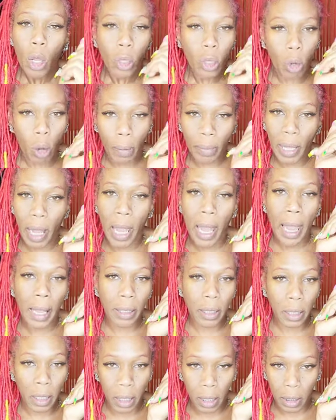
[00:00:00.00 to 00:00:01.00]
No, I'm not
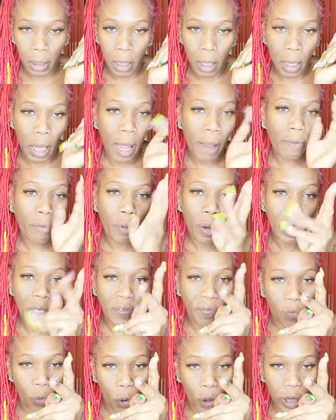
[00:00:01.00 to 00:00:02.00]
acting anything. I've raised
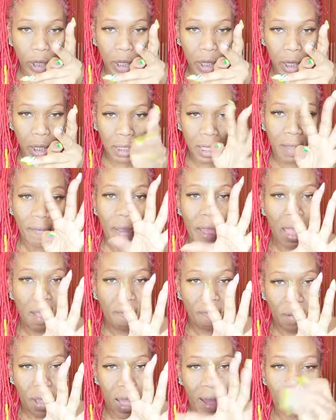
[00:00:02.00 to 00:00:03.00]
4 kids. I've
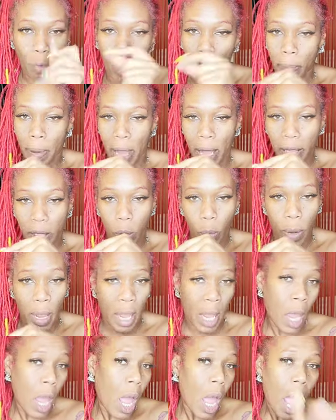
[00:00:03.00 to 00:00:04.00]
had 5. One passed
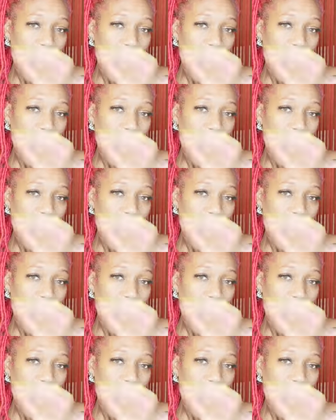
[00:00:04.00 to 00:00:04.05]
away.